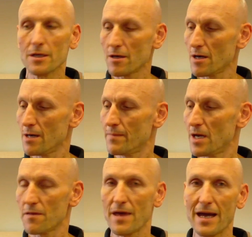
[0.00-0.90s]

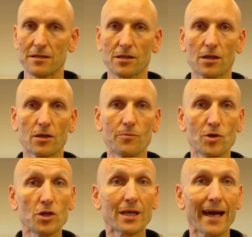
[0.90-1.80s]
that
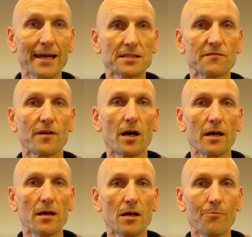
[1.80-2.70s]
communicates
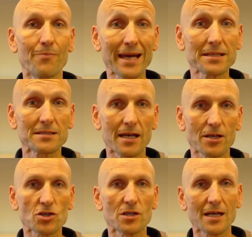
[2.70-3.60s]
via a base
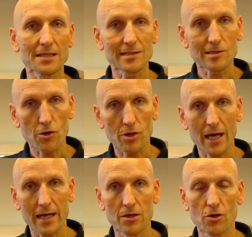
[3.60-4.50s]
station that is
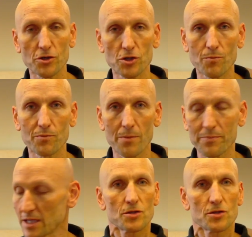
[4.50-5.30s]
located on your property.